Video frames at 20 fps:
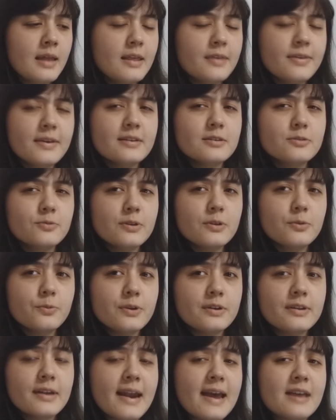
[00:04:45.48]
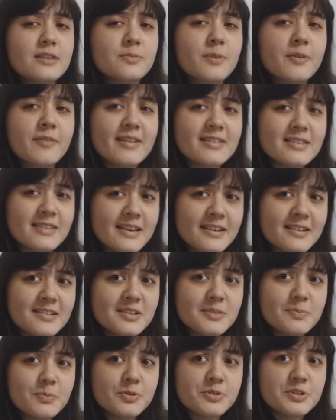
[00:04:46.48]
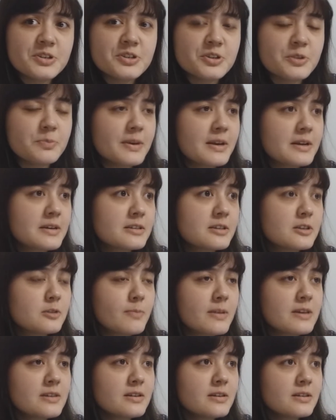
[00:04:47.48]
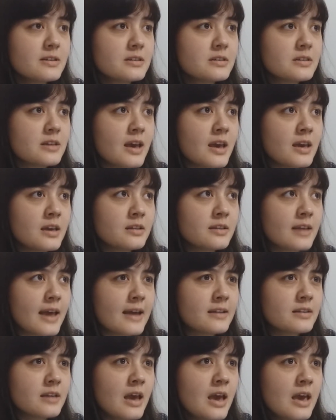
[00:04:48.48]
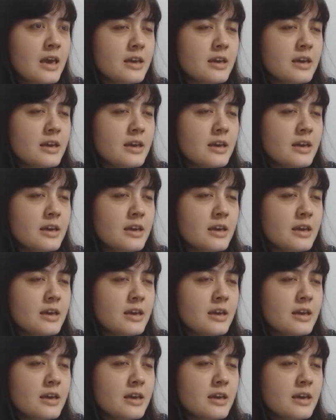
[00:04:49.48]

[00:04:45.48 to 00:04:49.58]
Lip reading: I think it's really weird that Asimov has taken this position because he's basically saying that